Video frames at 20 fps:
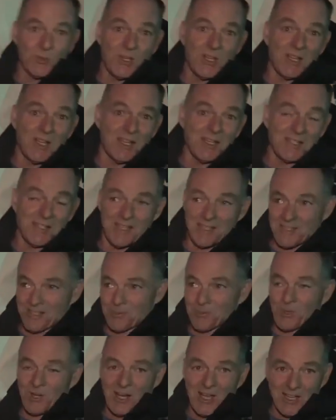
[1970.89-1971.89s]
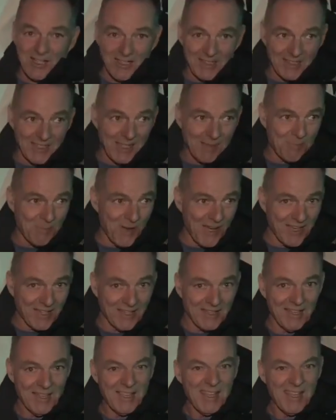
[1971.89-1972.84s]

And I said, well, I can take mine